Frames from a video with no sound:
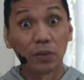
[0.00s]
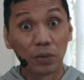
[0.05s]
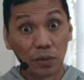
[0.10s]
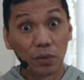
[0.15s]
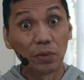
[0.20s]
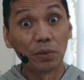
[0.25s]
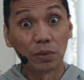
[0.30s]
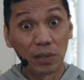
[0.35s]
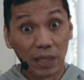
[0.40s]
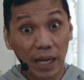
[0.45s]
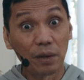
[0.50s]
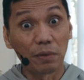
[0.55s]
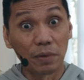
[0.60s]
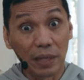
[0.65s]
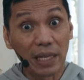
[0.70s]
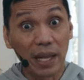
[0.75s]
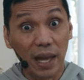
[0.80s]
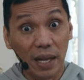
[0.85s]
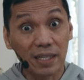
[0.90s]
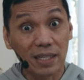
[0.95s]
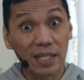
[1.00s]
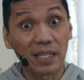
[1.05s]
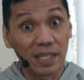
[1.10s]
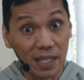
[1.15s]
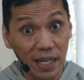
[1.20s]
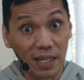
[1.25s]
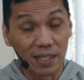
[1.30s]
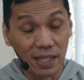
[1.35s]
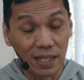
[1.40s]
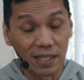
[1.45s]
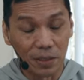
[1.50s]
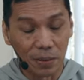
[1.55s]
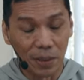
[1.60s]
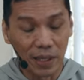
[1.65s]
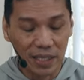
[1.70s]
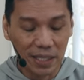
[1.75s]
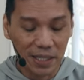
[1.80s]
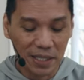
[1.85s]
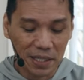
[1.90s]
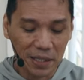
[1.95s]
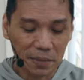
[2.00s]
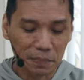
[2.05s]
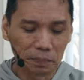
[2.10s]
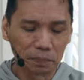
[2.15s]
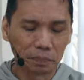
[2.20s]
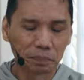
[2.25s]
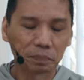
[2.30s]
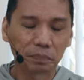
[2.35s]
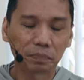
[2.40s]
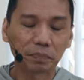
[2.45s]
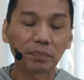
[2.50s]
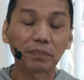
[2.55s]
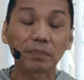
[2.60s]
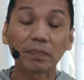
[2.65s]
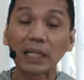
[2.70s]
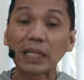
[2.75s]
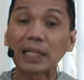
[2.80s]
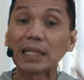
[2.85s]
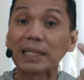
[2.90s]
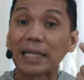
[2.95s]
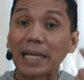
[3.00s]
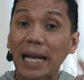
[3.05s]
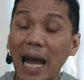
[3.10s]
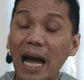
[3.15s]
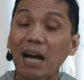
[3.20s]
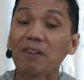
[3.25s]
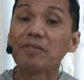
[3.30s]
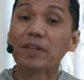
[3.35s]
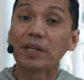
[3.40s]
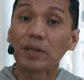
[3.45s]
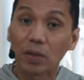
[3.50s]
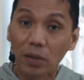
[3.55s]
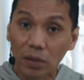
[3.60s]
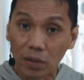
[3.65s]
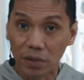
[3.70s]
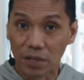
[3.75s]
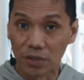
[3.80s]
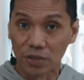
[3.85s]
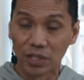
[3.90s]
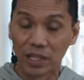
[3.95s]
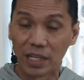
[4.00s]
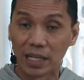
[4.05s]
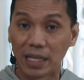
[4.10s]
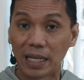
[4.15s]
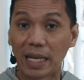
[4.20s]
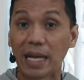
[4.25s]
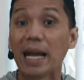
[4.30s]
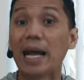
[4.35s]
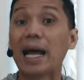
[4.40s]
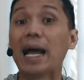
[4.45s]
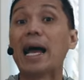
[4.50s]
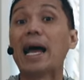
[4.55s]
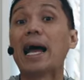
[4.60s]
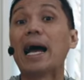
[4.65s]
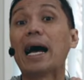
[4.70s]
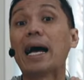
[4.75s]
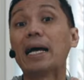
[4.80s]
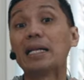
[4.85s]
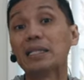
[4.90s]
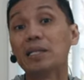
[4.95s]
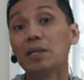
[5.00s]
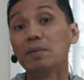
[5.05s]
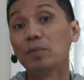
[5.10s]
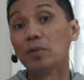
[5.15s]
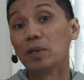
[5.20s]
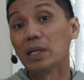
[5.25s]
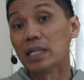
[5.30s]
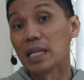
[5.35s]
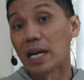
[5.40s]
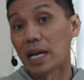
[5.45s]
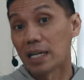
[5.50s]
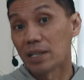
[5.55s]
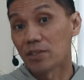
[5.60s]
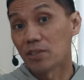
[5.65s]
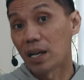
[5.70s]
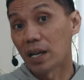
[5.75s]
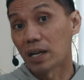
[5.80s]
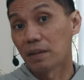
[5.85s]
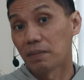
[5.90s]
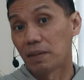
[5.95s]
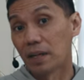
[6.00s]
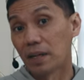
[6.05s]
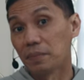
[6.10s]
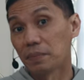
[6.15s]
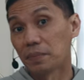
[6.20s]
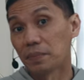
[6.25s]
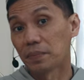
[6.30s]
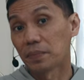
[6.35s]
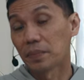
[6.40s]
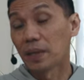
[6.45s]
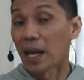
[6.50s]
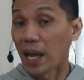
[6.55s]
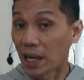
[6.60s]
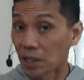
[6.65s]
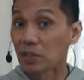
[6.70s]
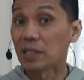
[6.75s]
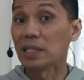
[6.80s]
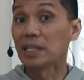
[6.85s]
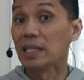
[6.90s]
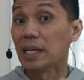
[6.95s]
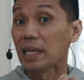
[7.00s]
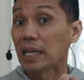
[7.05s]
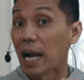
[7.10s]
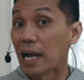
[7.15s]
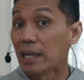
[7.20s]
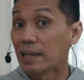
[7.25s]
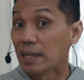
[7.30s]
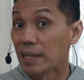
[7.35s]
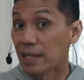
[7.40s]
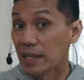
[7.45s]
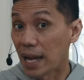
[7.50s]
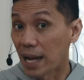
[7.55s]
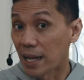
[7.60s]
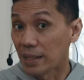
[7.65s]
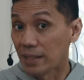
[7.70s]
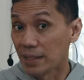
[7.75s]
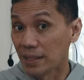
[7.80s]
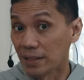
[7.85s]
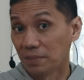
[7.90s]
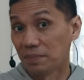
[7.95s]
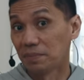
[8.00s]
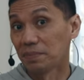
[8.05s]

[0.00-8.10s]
do they really exist? Yes, they do exist. They have their origin at the Muladhara chakra, actually the Kanda nadi.